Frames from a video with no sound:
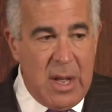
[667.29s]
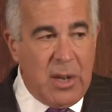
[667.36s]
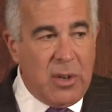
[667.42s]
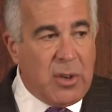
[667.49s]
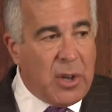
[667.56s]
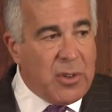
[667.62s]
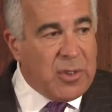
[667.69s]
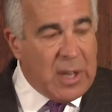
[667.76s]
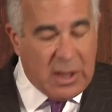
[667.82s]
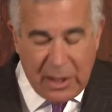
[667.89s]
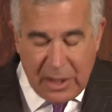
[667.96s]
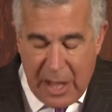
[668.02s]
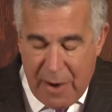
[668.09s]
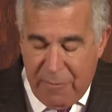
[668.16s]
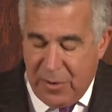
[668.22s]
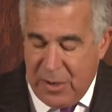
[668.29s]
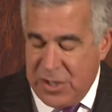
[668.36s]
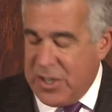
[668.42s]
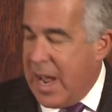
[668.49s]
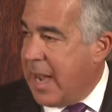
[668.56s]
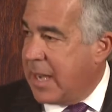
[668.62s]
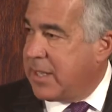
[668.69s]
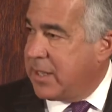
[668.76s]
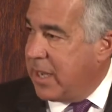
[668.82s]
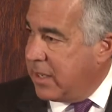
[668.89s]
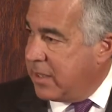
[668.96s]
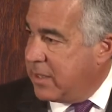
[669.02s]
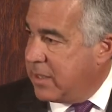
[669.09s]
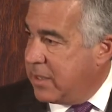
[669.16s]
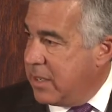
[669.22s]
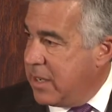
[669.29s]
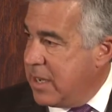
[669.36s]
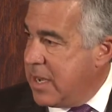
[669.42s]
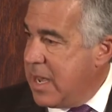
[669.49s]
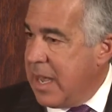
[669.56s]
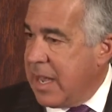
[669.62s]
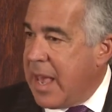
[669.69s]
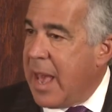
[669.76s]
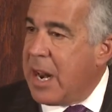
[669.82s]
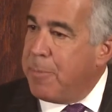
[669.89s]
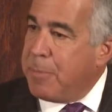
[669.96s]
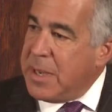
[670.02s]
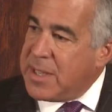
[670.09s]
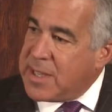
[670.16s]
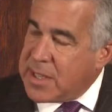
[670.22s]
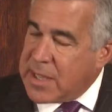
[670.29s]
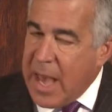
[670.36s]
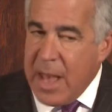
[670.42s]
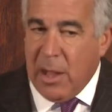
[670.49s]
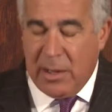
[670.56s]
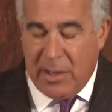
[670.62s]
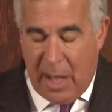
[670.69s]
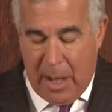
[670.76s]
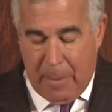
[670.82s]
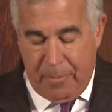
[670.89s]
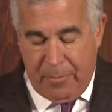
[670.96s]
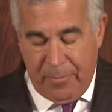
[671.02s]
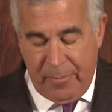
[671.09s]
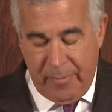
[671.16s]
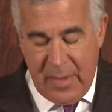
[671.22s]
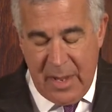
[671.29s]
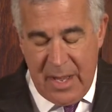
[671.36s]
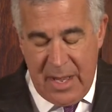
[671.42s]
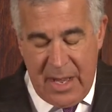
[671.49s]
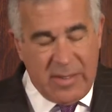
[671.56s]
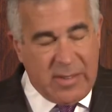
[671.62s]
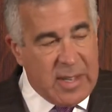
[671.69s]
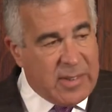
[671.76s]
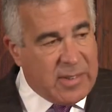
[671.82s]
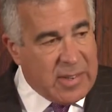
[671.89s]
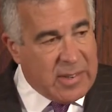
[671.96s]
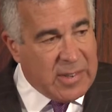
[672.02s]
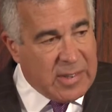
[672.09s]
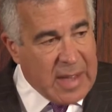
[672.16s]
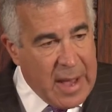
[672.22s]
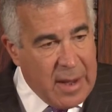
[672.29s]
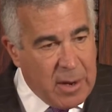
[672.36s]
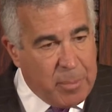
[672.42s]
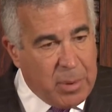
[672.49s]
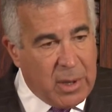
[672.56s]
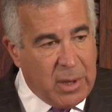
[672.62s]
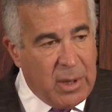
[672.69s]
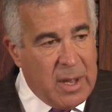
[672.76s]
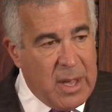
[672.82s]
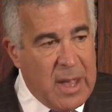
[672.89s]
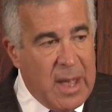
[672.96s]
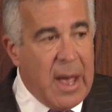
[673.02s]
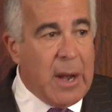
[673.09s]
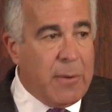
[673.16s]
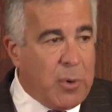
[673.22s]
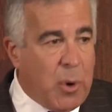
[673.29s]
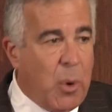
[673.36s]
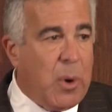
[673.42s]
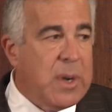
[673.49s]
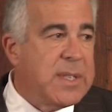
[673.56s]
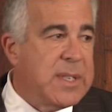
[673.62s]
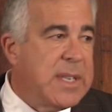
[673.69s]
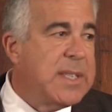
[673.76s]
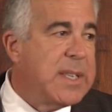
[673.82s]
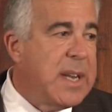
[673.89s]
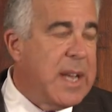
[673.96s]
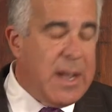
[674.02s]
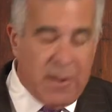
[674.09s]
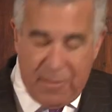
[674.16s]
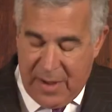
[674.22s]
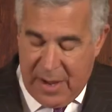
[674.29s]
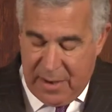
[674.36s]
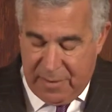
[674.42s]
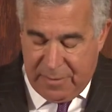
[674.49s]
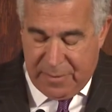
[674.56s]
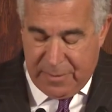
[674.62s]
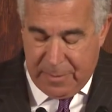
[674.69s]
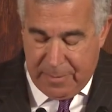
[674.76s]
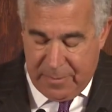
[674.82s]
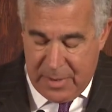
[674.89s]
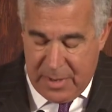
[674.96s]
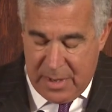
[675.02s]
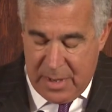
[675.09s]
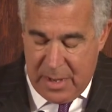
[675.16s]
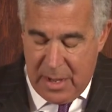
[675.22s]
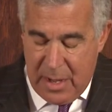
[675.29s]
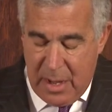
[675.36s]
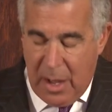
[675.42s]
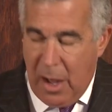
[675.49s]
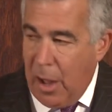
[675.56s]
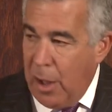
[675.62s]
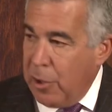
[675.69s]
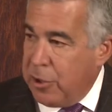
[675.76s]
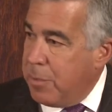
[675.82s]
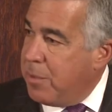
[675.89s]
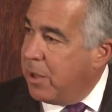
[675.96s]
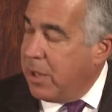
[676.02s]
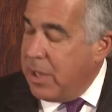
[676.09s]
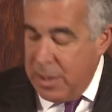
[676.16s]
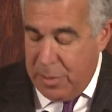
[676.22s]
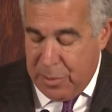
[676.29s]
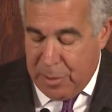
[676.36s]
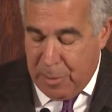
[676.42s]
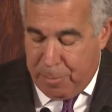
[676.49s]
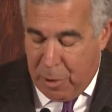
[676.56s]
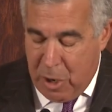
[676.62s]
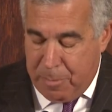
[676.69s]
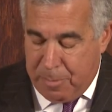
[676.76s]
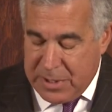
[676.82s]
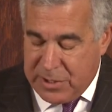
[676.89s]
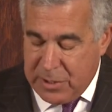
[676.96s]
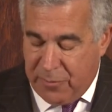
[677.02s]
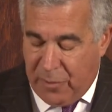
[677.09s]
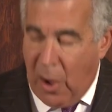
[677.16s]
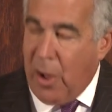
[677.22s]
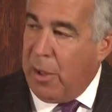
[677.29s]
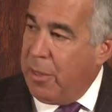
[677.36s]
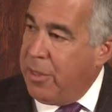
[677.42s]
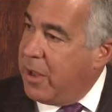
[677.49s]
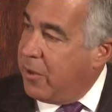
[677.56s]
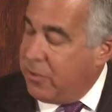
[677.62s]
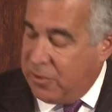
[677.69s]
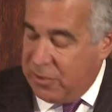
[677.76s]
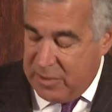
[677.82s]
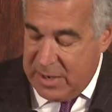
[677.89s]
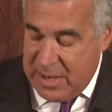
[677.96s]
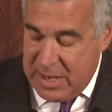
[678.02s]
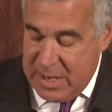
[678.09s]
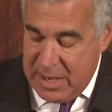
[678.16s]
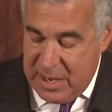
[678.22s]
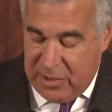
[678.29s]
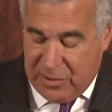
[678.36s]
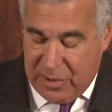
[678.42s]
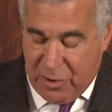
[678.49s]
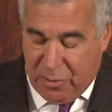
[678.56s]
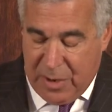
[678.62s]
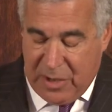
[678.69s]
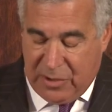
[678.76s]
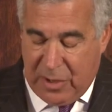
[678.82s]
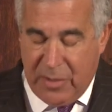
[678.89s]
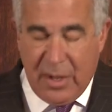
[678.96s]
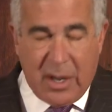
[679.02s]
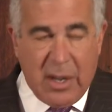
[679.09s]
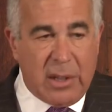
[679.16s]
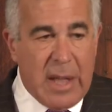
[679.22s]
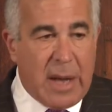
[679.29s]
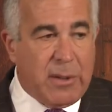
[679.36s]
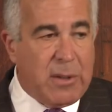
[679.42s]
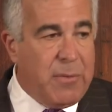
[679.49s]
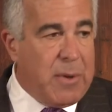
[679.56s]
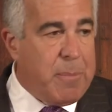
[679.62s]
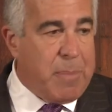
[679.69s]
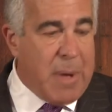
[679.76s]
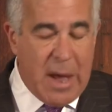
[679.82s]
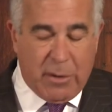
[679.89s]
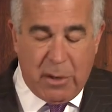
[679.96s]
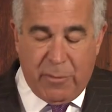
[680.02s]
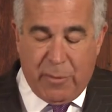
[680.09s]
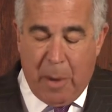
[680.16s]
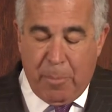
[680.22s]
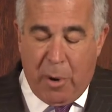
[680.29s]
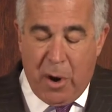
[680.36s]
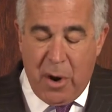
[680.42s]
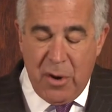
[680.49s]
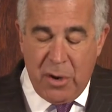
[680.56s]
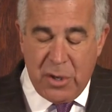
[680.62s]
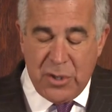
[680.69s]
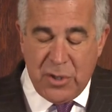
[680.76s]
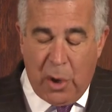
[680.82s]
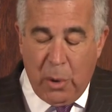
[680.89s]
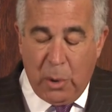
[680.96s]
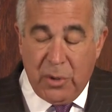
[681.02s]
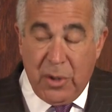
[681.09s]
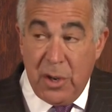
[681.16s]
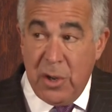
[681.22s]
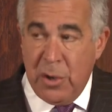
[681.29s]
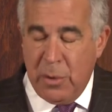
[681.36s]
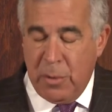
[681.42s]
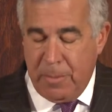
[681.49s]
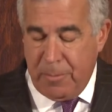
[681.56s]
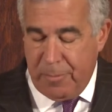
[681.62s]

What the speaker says: Does it leverage assets? Can it be scaled up? Is it sustainable? And of course, is it innovative? Ultimately, the purpose of all this is increasing the collective impact of our partners, old and new.